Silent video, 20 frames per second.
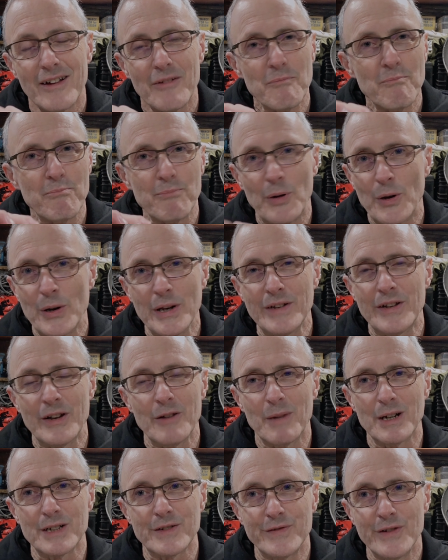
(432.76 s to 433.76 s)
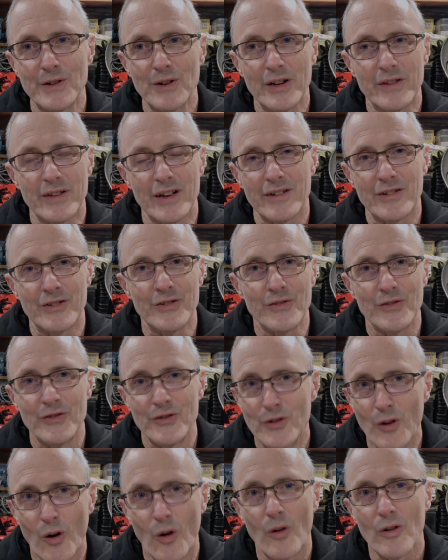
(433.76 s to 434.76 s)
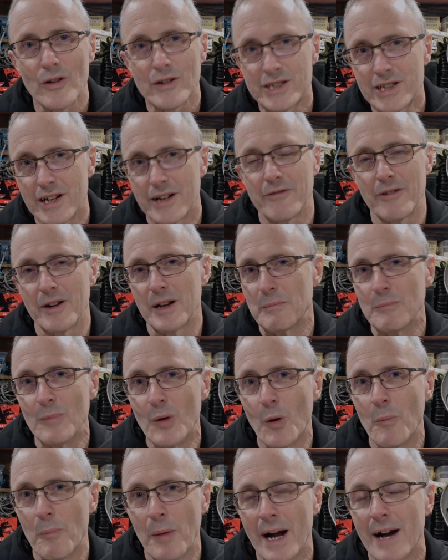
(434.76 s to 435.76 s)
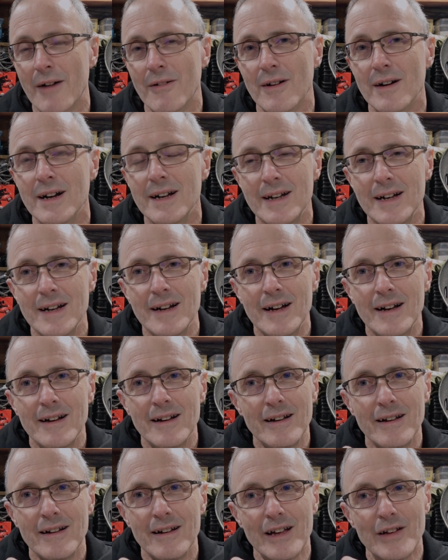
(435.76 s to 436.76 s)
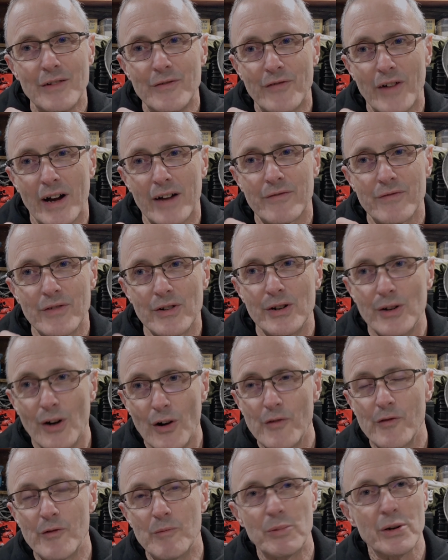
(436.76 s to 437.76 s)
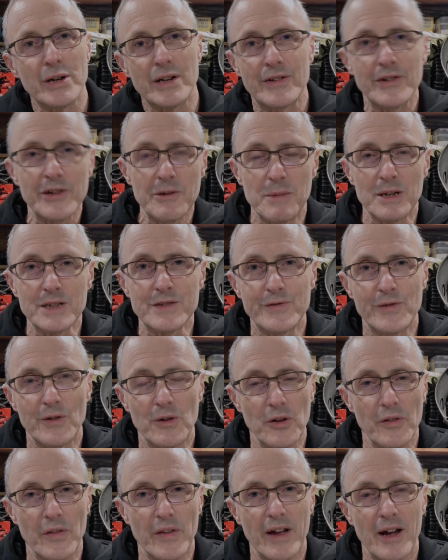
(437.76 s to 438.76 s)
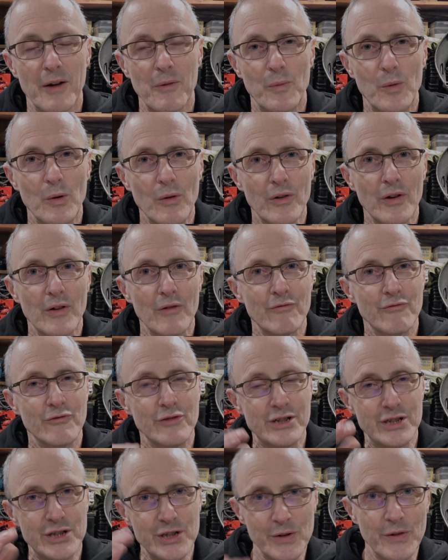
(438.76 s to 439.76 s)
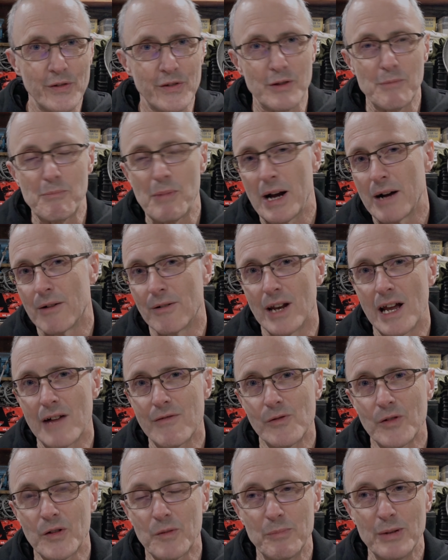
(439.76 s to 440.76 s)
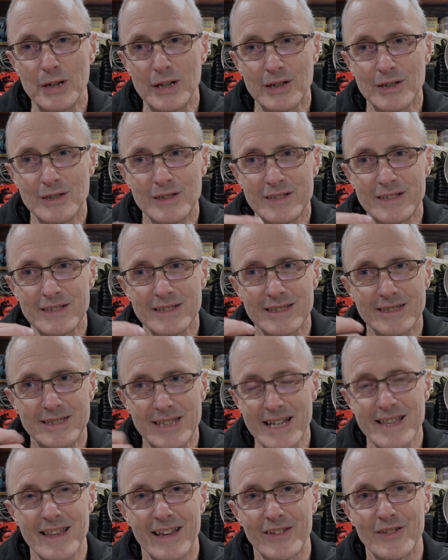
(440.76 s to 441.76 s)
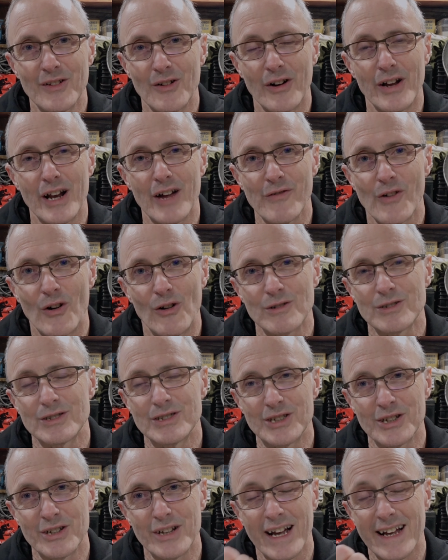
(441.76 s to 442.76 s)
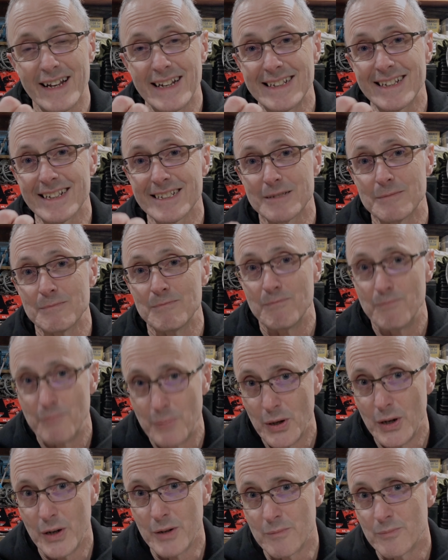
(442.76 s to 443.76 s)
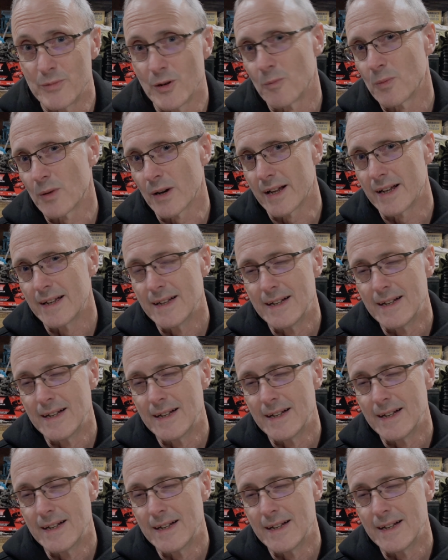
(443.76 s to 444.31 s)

Putting too much fuel in there does not generate more power. In fact, very often putting too much fuel in there will reduce the power levels, because then there's not enough oxygen and it doesn't burn properly.